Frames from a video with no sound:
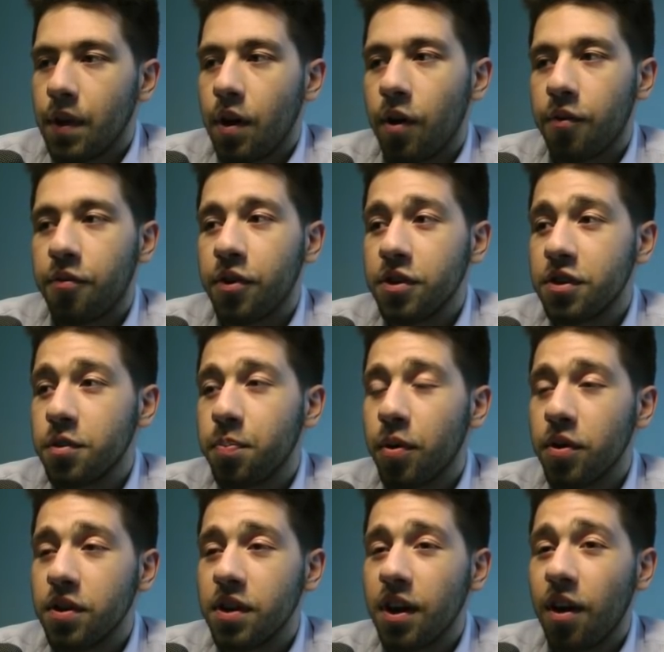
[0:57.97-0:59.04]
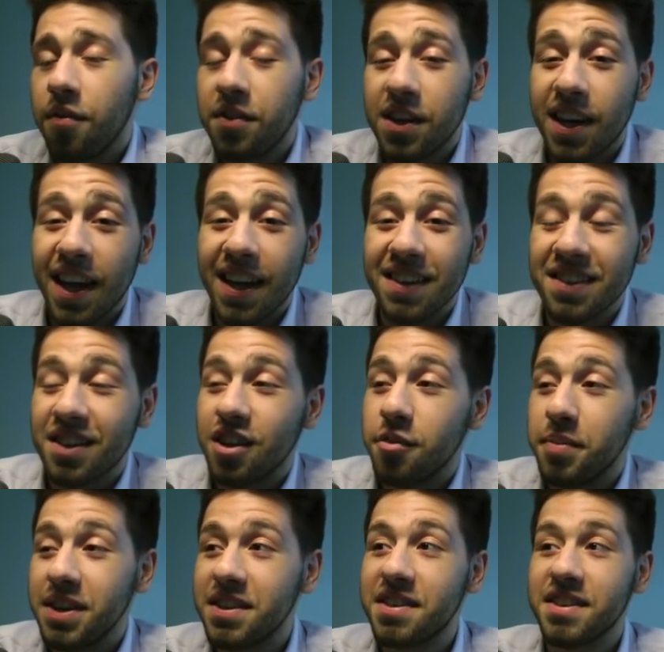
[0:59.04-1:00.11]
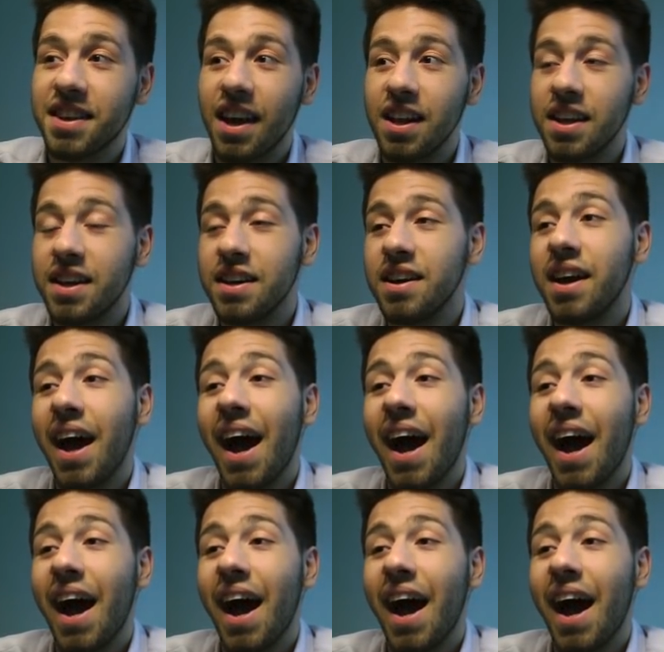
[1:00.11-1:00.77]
Our first opponent of the day is gonna be Skellig